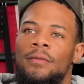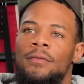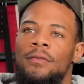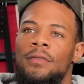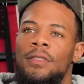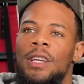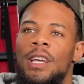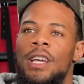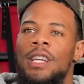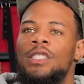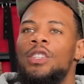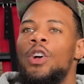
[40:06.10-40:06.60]

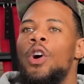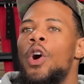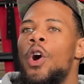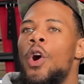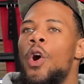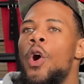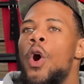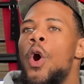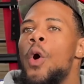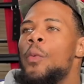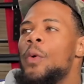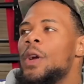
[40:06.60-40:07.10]
it's
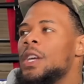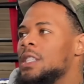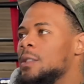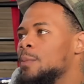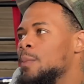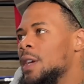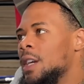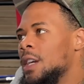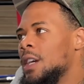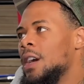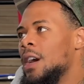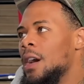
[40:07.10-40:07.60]
always
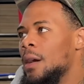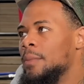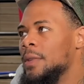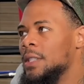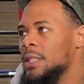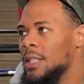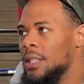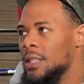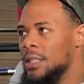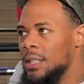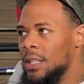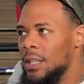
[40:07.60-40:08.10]
been
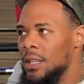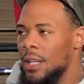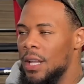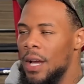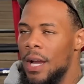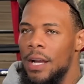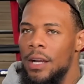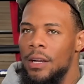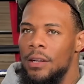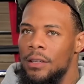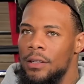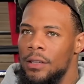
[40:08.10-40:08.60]
competition.
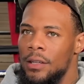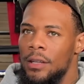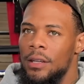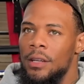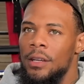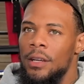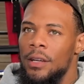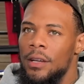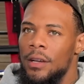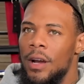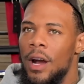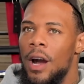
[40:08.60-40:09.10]
Like
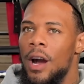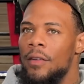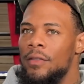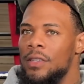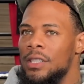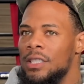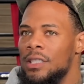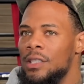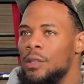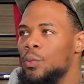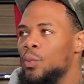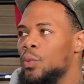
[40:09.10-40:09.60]

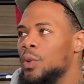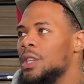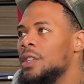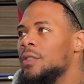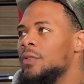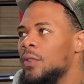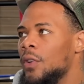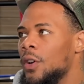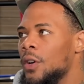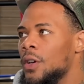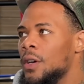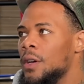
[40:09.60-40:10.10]
obviously we
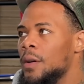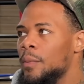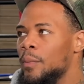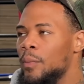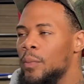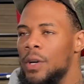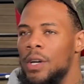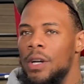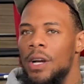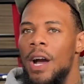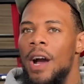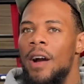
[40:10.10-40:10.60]
fought,
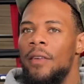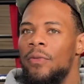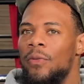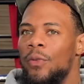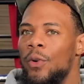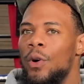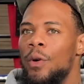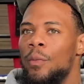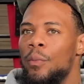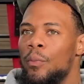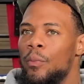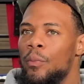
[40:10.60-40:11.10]
but I
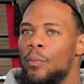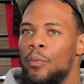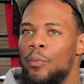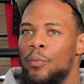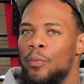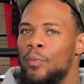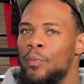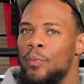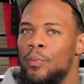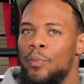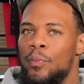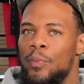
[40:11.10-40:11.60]
fought
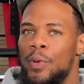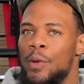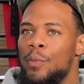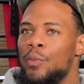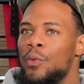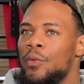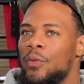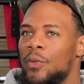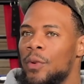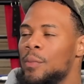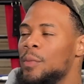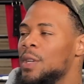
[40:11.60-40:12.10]
people
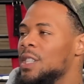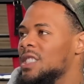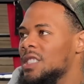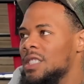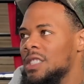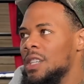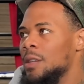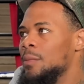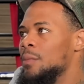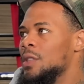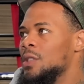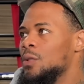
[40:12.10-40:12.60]
from his
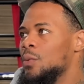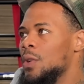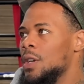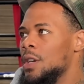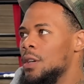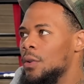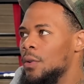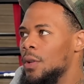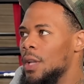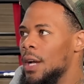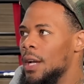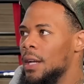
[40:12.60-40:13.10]
gym as
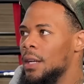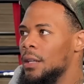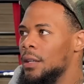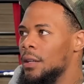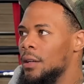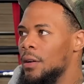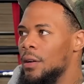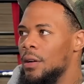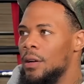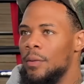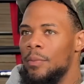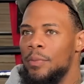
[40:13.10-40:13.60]
well. Like
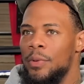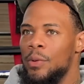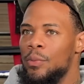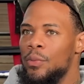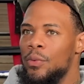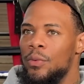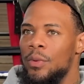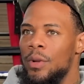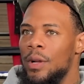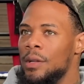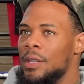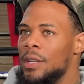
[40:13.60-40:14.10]

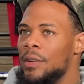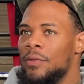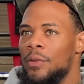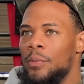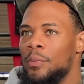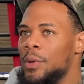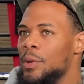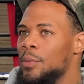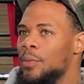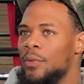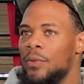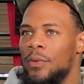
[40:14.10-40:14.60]
different
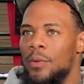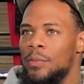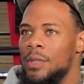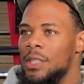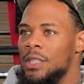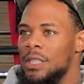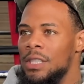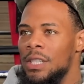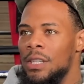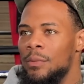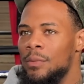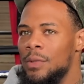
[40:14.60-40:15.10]
people from his
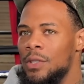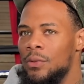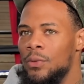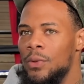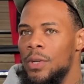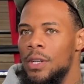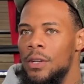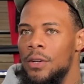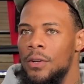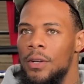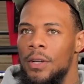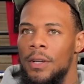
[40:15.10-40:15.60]
gym as
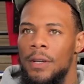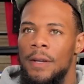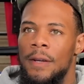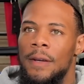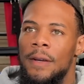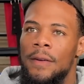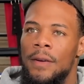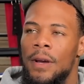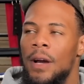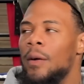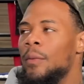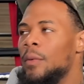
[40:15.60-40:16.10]
well.
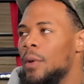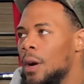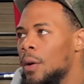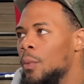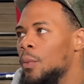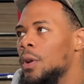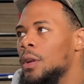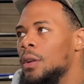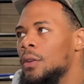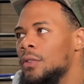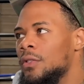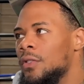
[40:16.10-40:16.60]
I
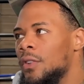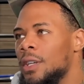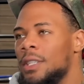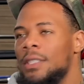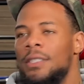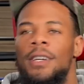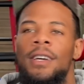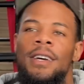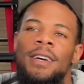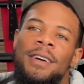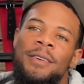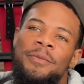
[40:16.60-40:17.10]
won those fights,
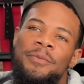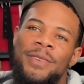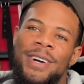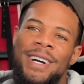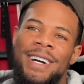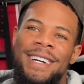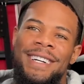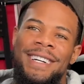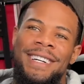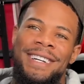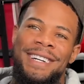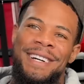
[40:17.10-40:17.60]

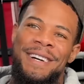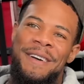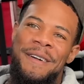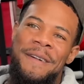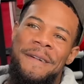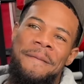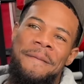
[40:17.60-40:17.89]
but